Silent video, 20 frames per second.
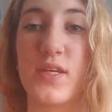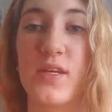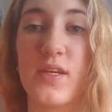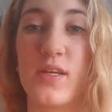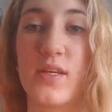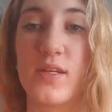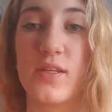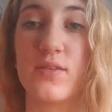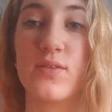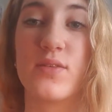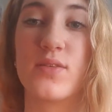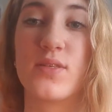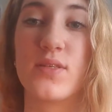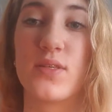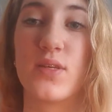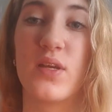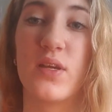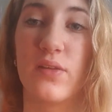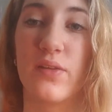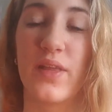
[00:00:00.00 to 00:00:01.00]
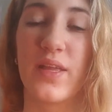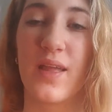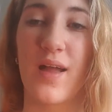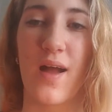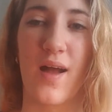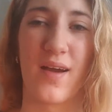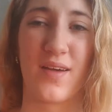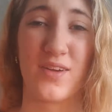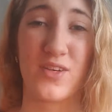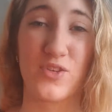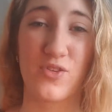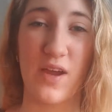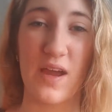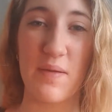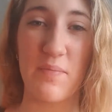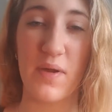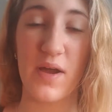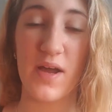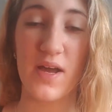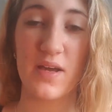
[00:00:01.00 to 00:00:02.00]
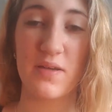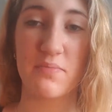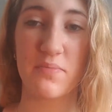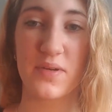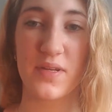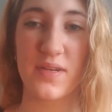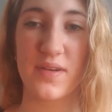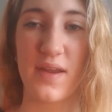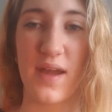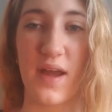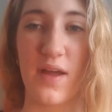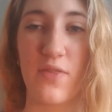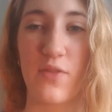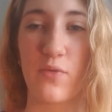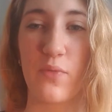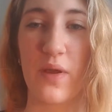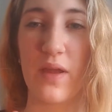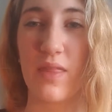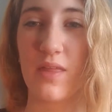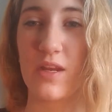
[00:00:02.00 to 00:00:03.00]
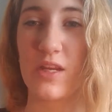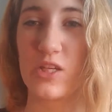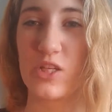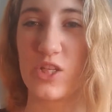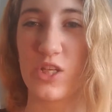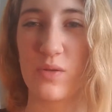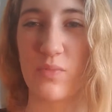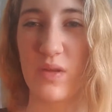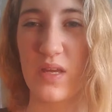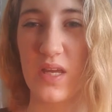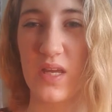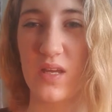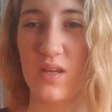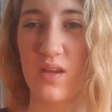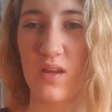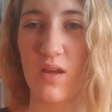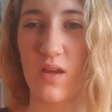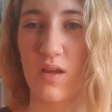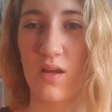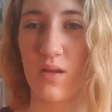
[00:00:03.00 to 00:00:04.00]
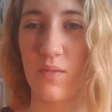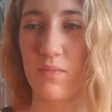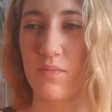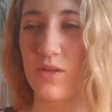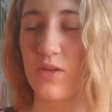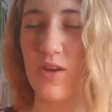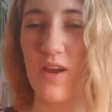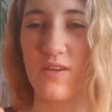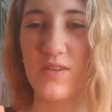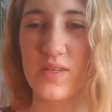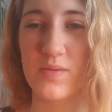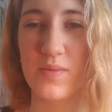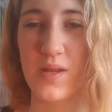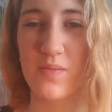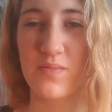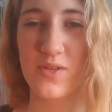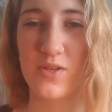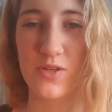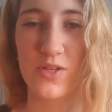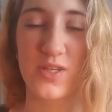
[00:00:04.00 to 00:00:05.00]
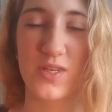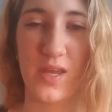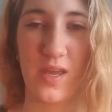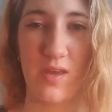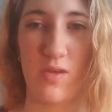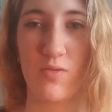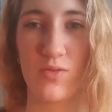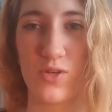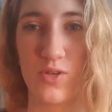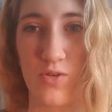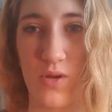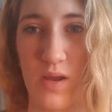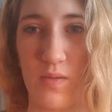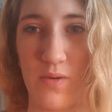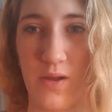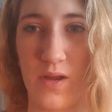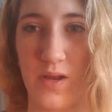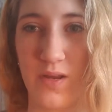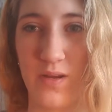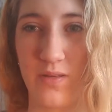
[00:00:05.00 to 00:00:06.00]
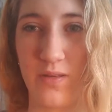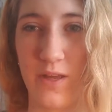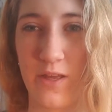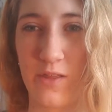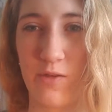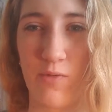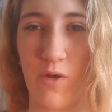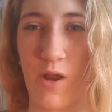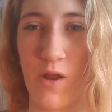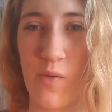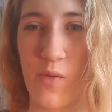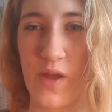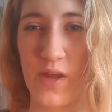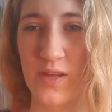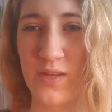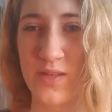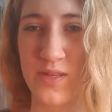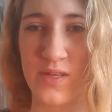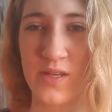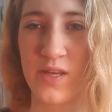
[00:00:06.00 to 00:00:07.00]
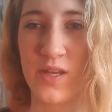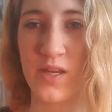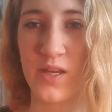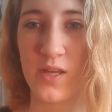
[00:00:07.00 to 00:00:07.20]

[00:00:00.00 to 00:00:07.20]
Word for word: It is like on a tripod, but not the way that it should be. Um, you know how sometimes you just like use a tripod in like the wrong ways?